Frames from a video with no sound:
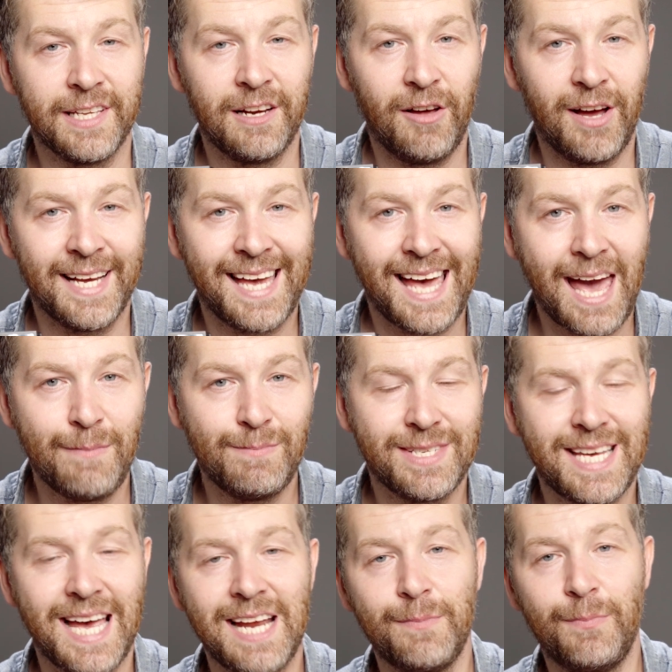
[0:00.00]
the Leica
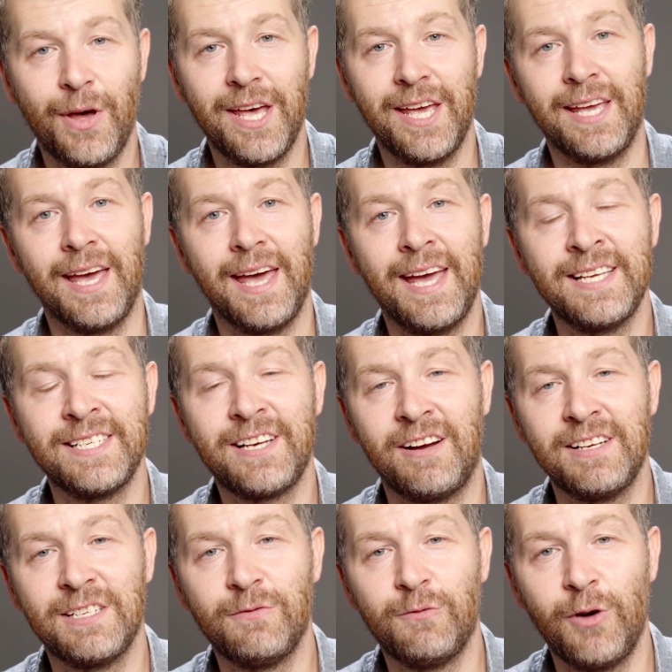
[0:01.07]
M10-P, it's
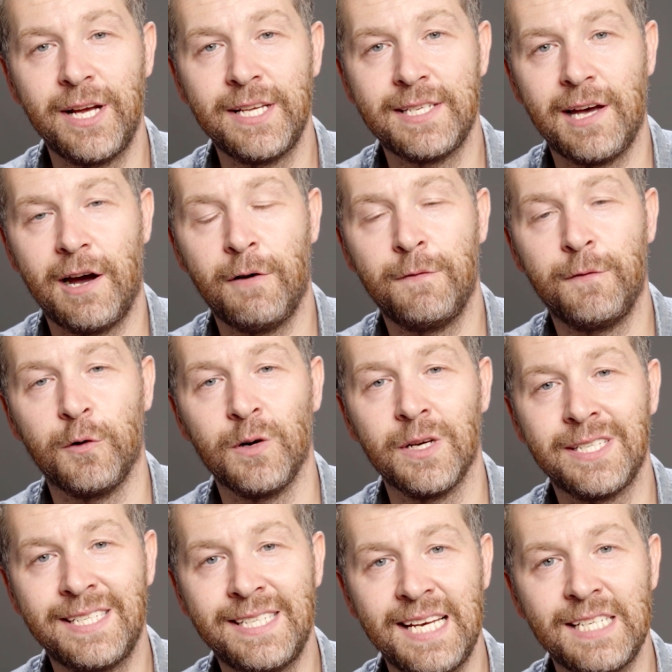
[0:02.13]
going to retail for
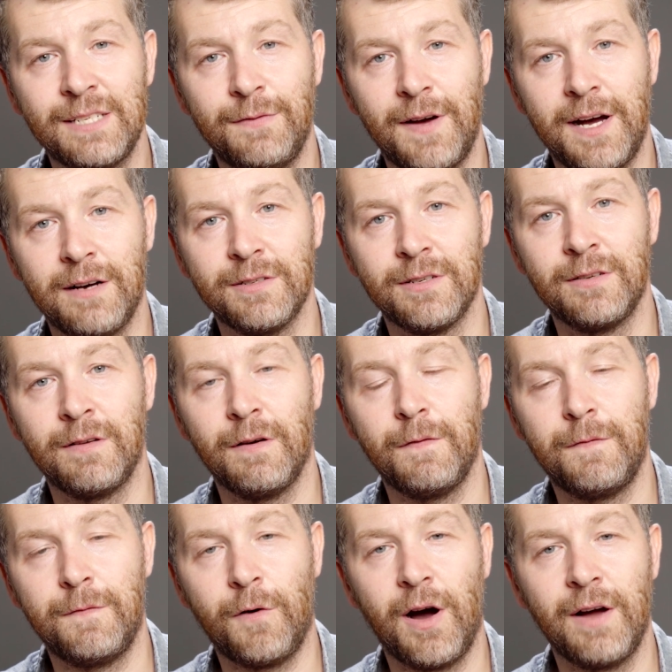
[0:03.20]

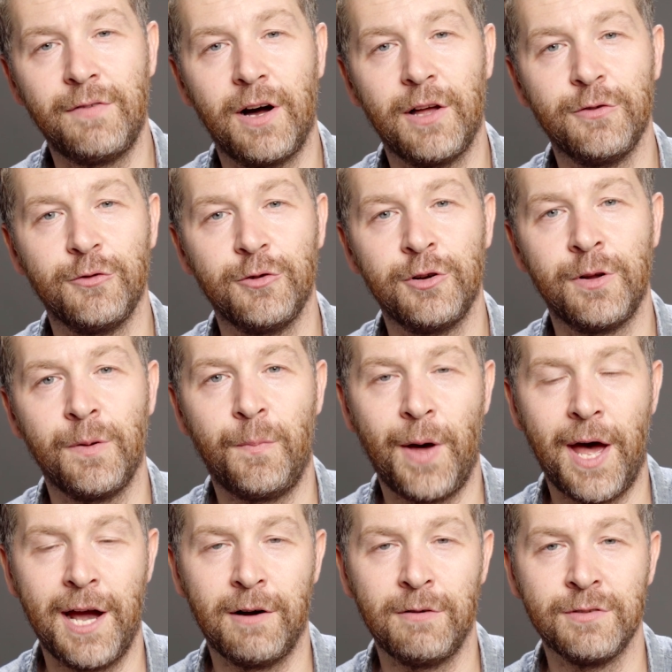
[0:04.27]

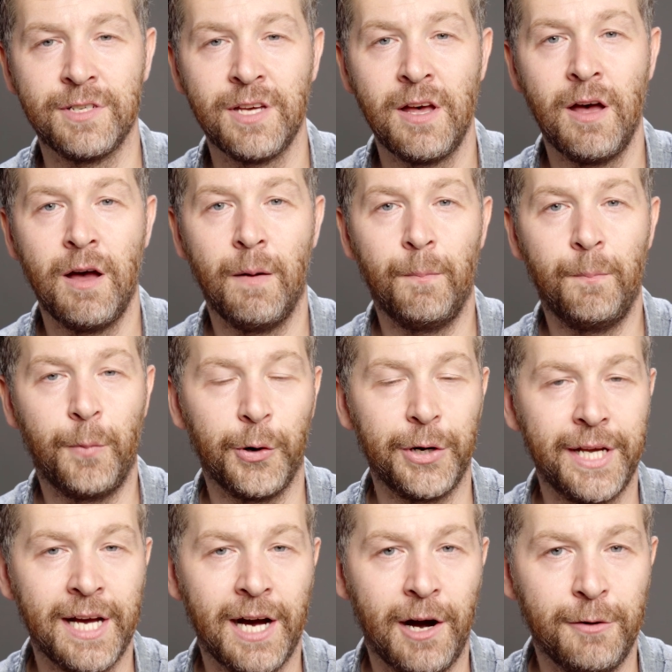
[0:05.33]
£6,500
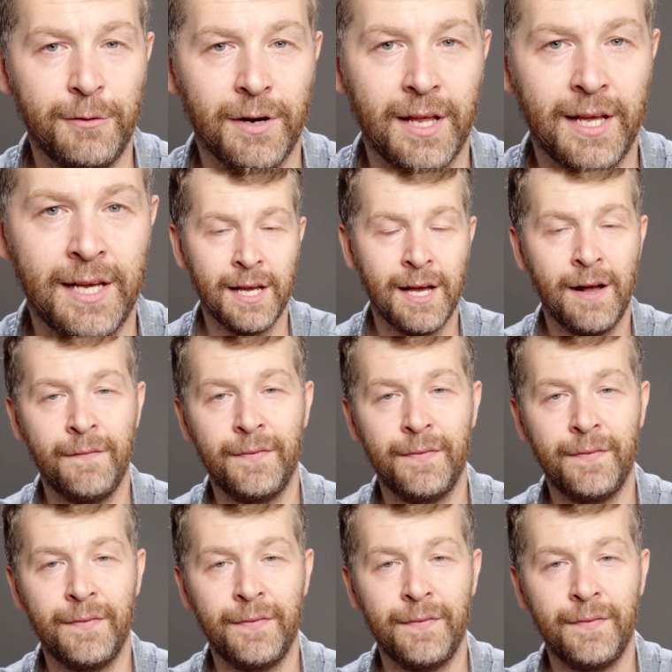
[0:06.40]
body only.